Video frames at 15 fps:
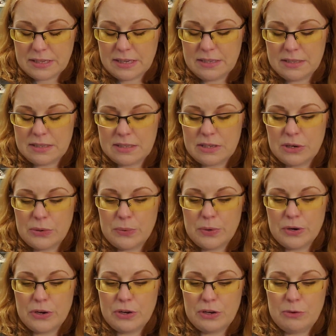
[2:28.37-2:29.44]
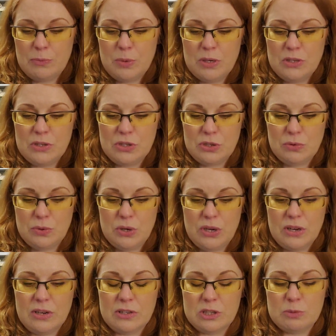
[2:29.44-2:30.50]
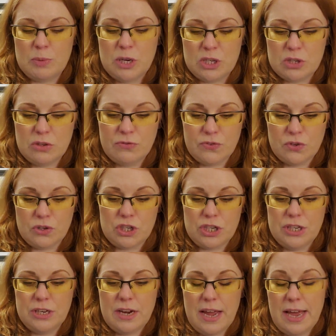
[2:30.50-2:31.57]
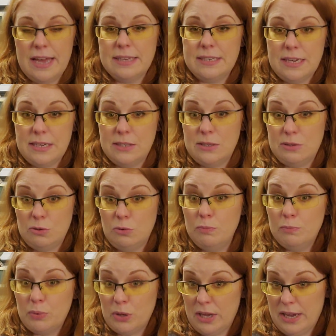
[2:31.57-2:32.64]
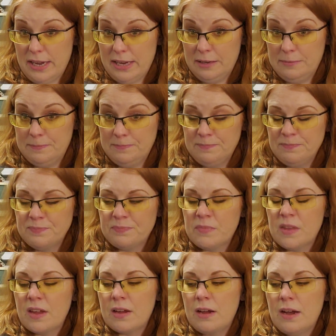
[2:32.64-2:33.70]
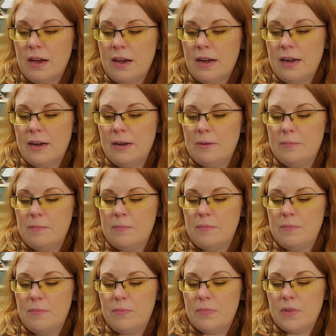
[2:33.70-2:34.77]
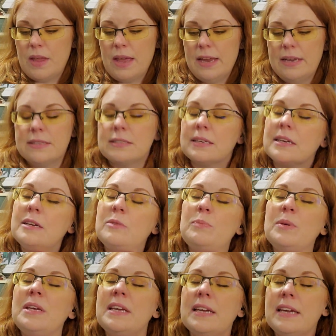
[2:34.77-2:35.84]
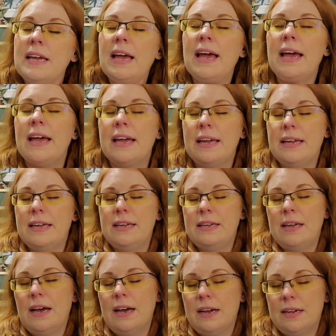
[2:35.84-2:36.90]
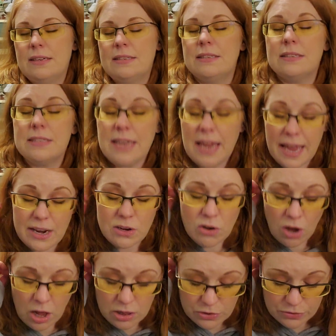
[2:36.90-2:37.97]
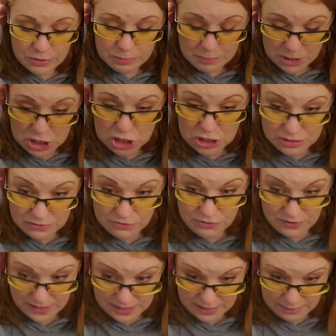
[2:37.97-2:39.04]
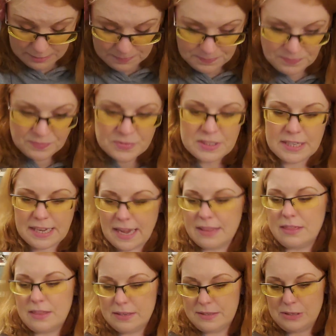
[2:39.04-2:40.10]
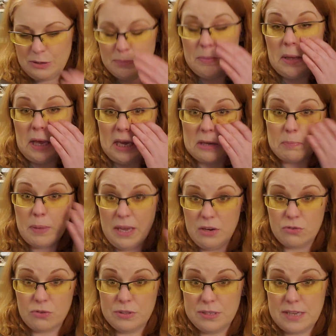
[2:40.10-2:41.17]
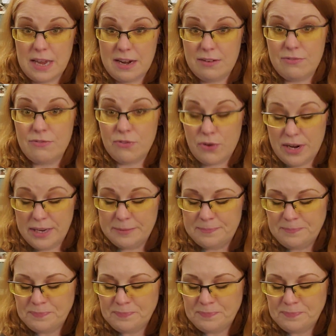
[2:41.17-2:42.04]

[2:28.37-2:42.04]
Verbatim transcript: And so we're going to be doing a special version as a Zoom play. Um, and it's going to be a uh, $10 admission fee to get the Zoom link. Patrons get it free.